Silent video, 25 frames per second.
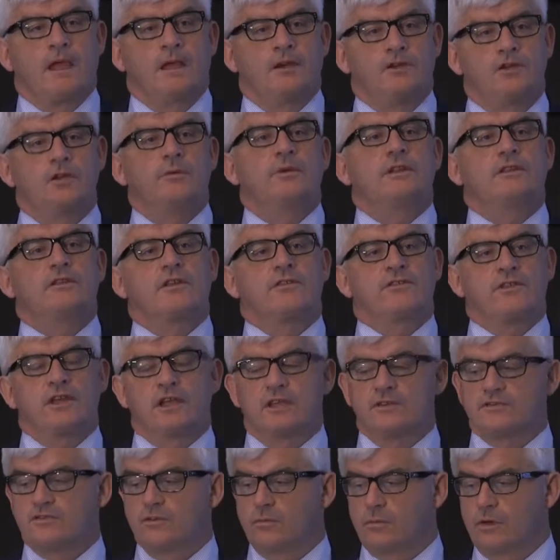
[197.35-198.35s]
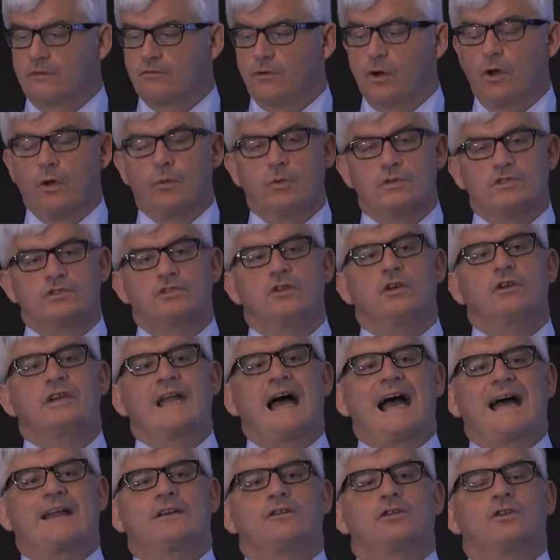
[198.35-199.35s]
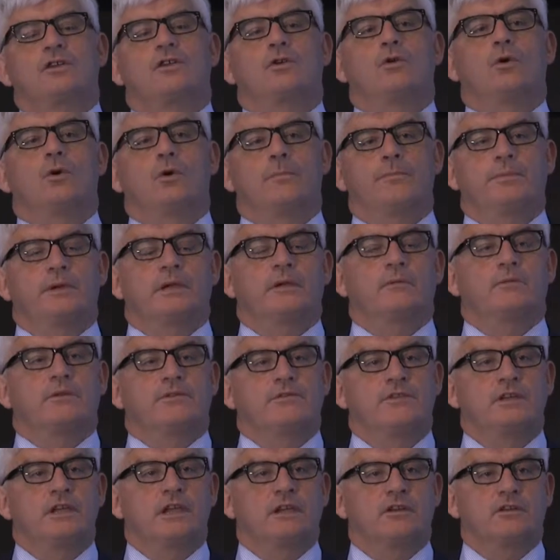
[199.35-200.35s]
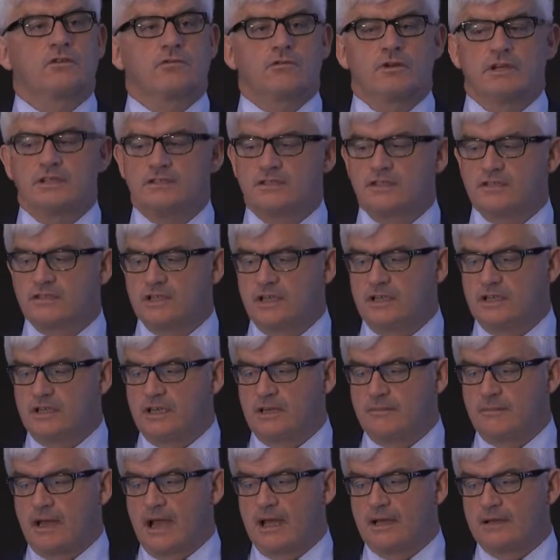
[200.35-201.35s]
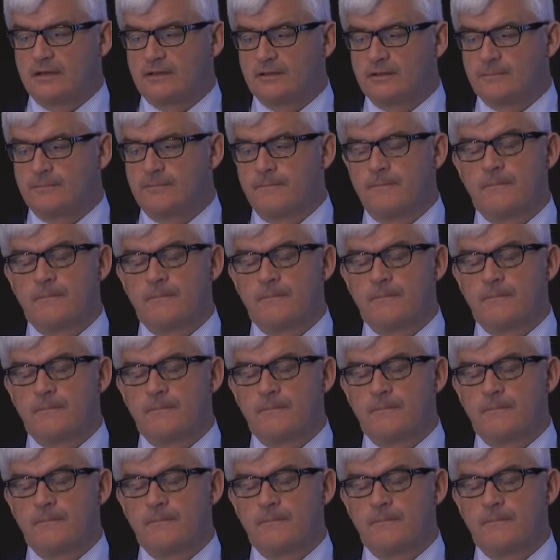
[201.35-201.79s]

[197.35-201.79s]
doing the things that we've always done and coping with the increases in demand.